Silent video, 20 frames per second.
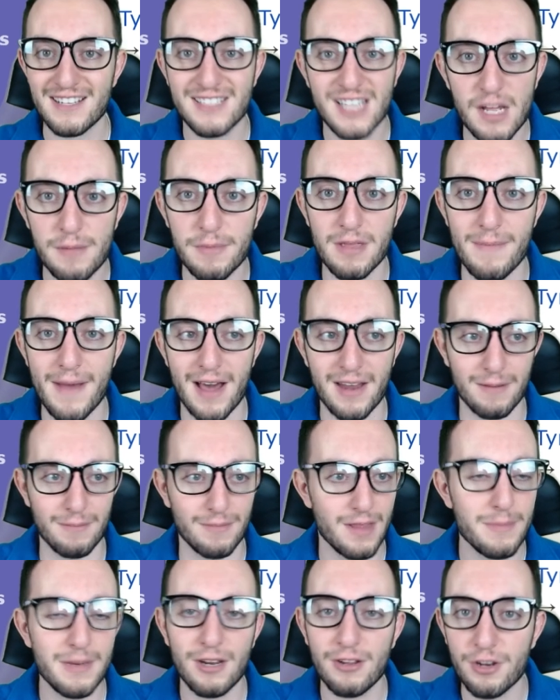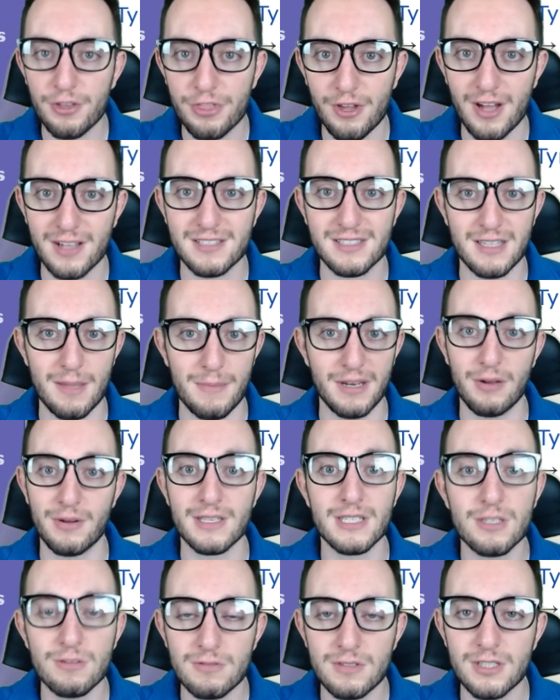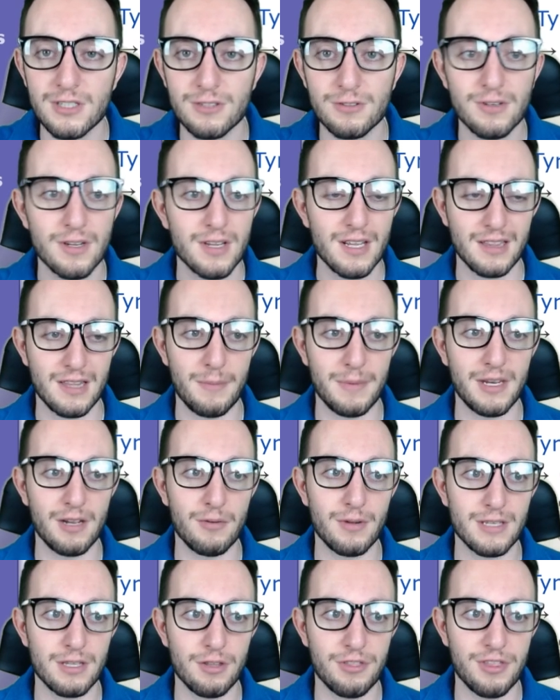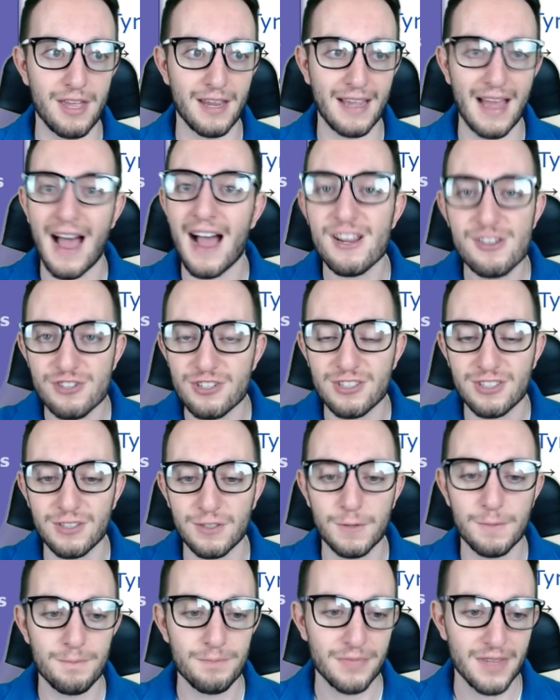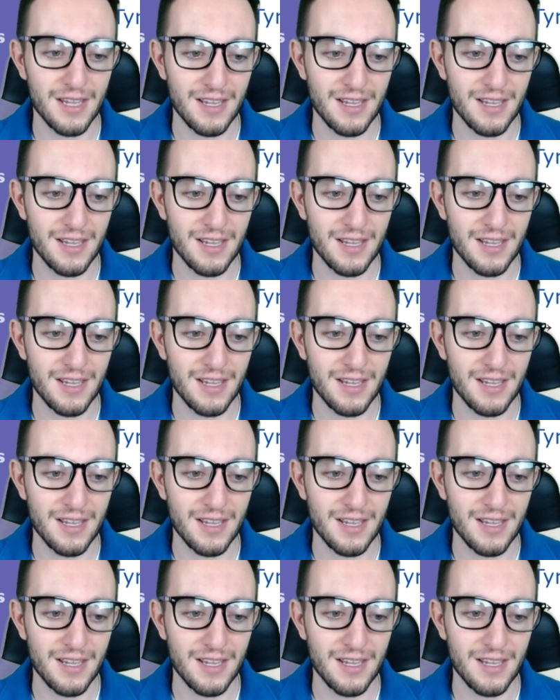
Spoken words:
Tell me about them. Let me know your thoughts. Let me know what you do. Let me know what you think I should do.